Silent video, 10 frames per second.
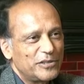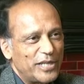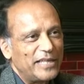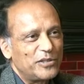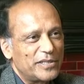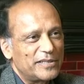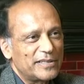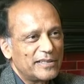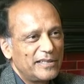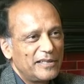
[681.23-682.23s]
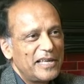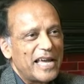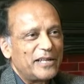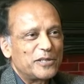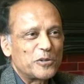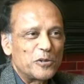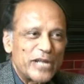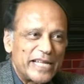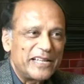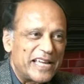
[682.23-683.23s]
changes, and it's
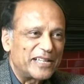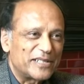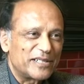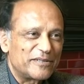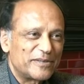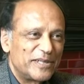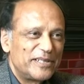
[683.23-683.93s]
already negative,